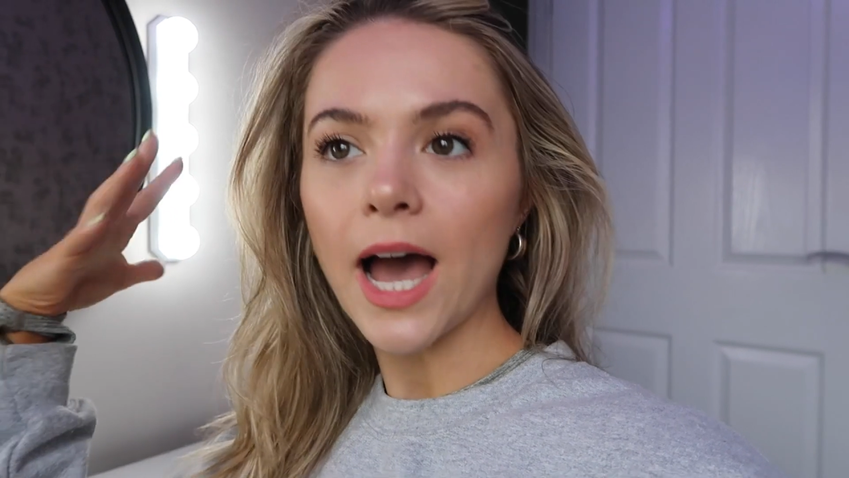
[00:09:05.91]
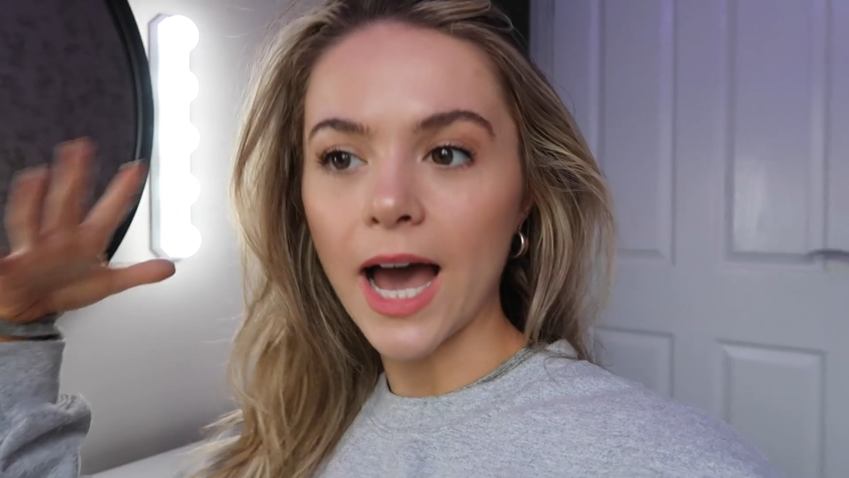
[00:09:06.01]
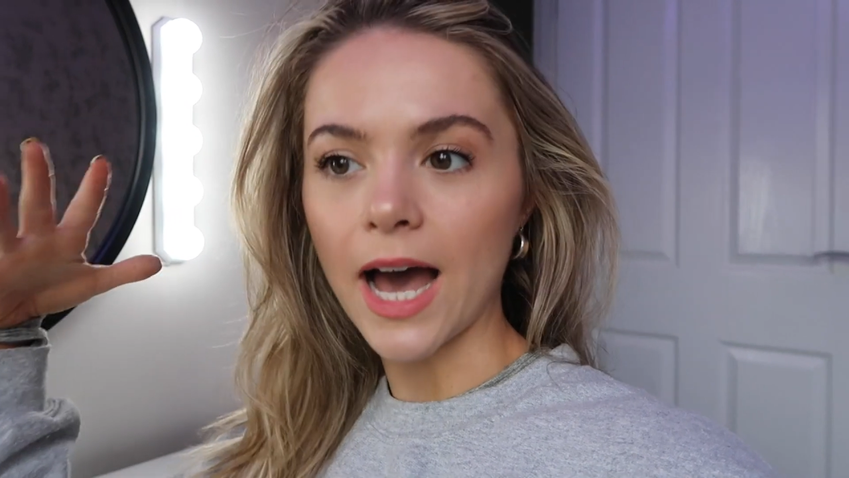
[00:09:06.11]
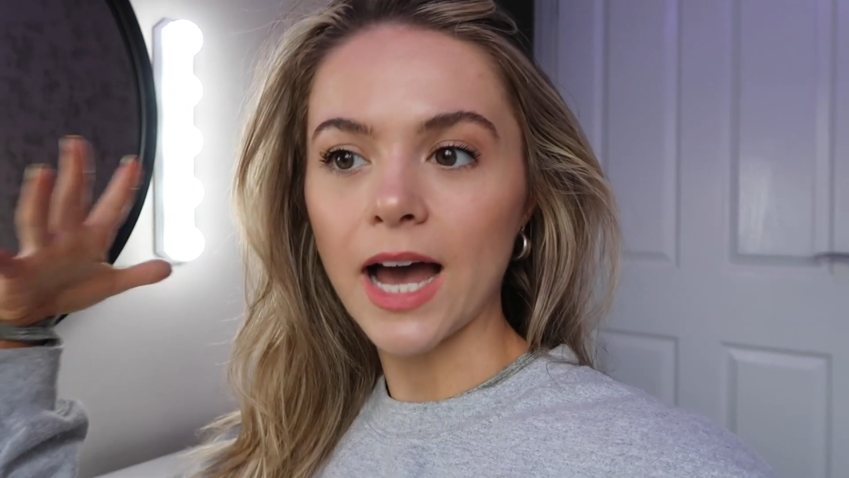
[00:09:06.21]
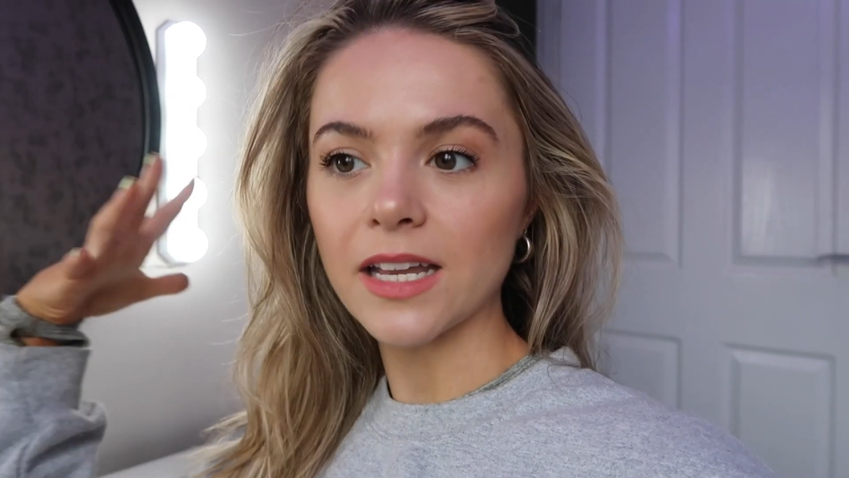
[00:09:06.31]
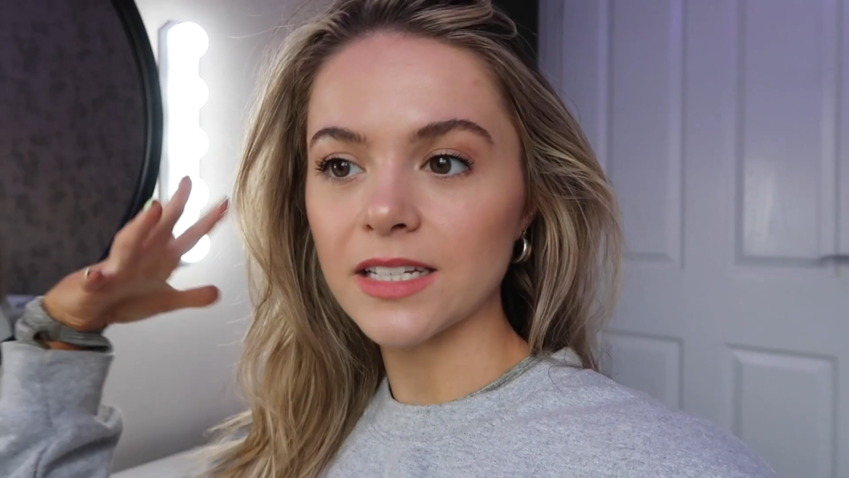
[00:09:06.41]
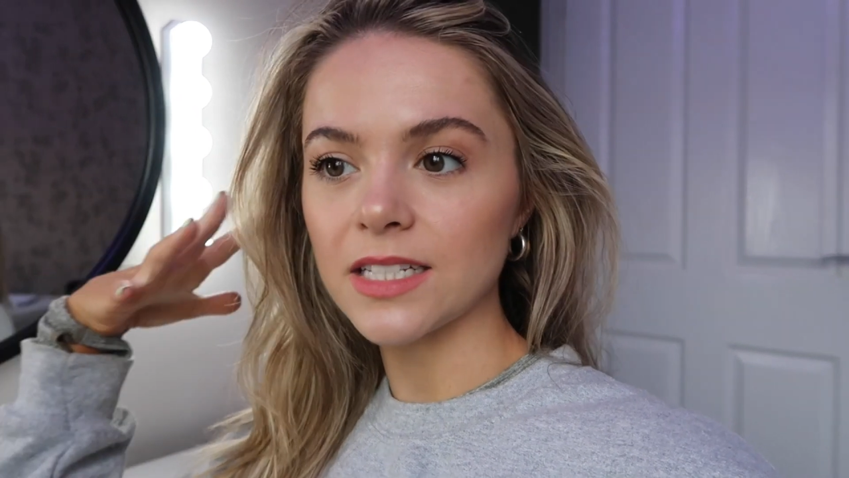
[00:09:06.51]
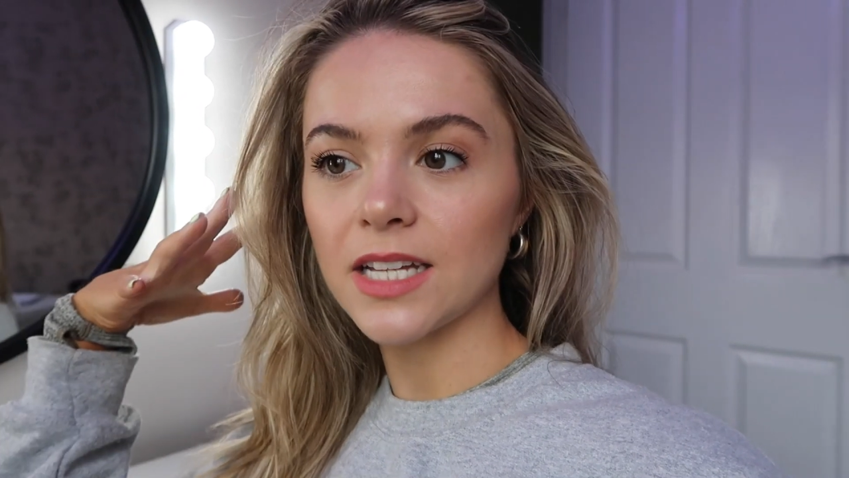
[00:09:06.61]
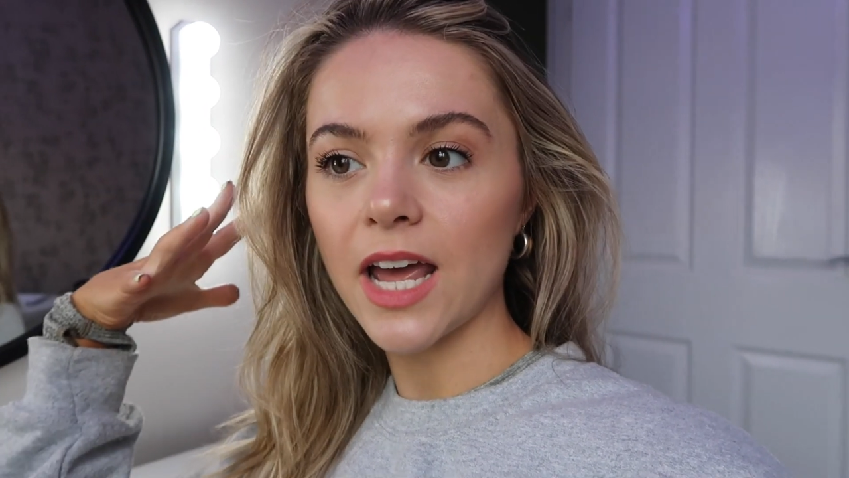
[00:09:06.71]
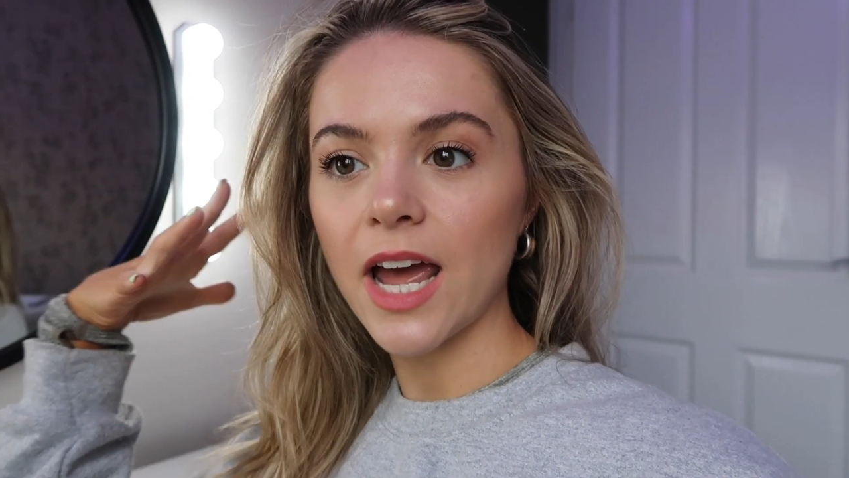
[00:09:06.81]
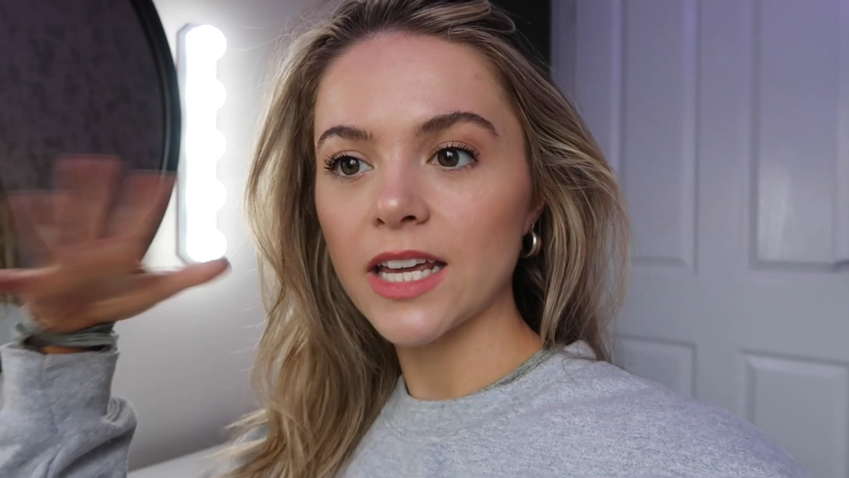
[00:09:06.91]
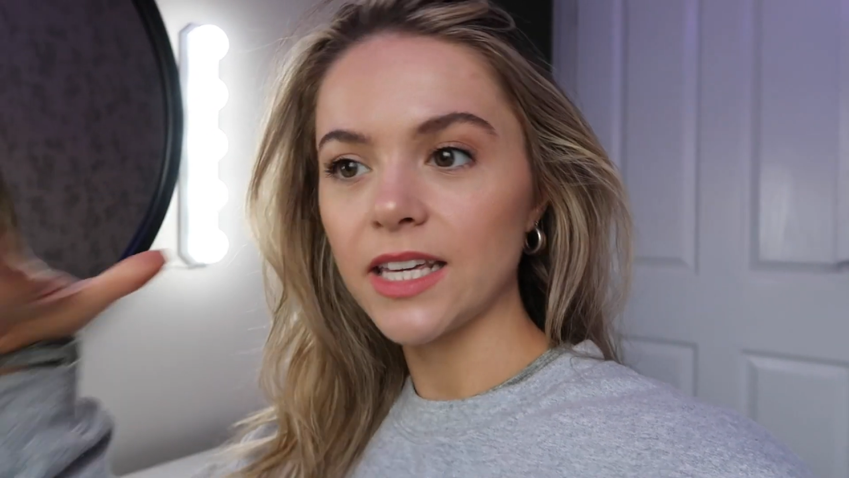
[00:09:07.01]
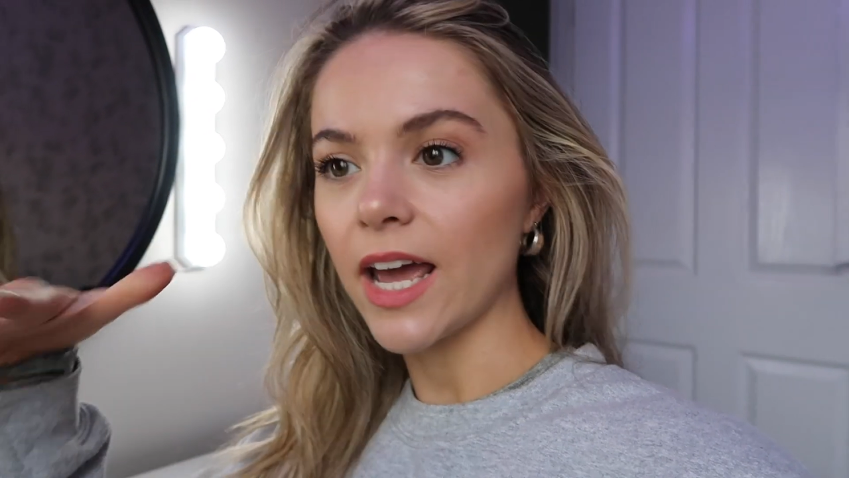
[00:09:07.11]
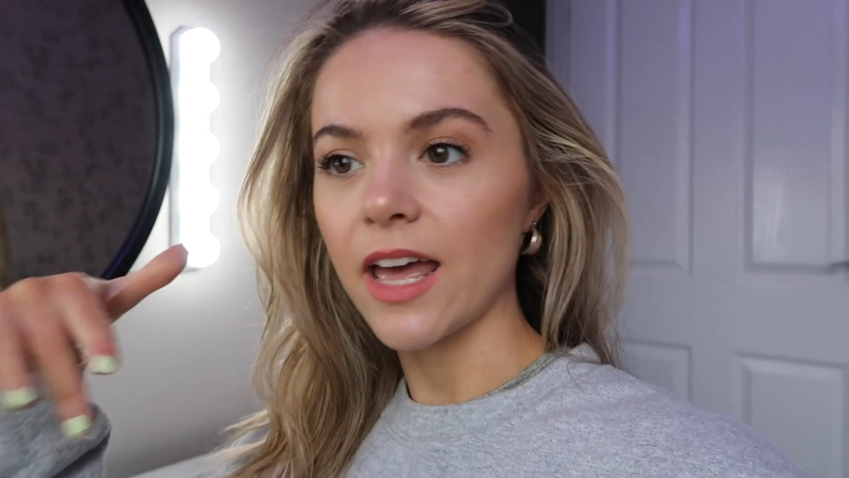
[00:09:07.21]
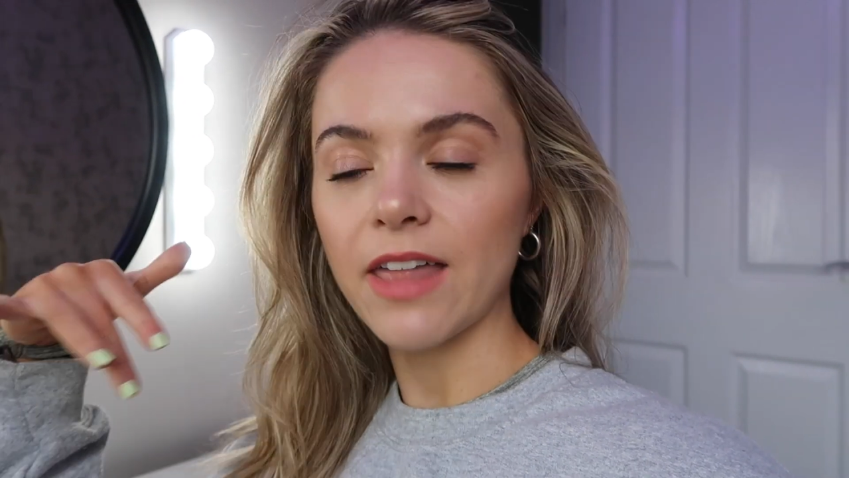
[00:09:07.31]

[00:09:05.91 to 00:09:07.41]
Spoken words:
And yeah,